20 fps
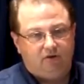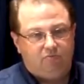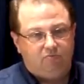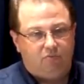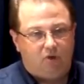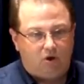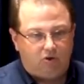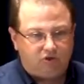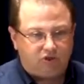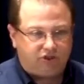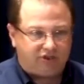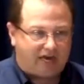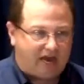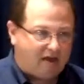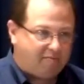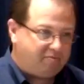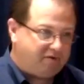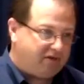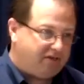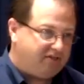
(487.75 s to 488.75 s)
Most
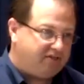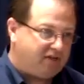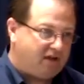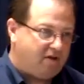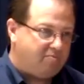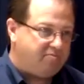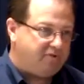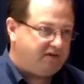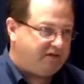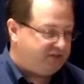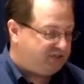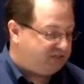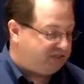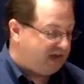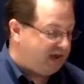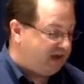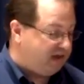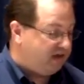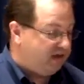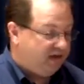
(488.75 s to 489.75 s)
Japanese companies
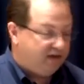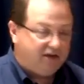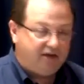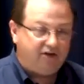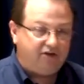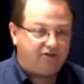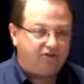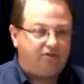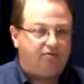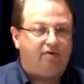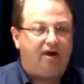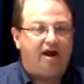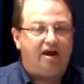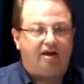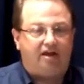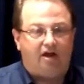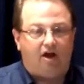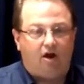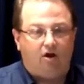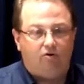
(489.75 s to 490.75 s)
say, here's the
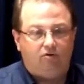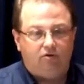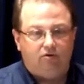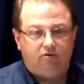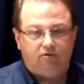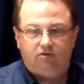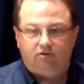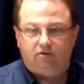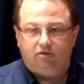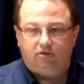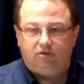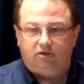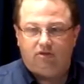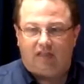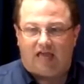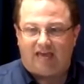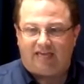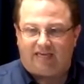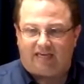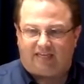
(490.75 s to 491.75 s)
radio,
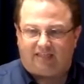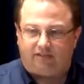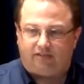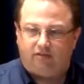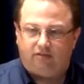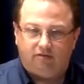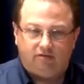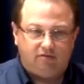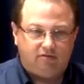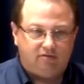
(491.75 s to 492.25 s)
like it.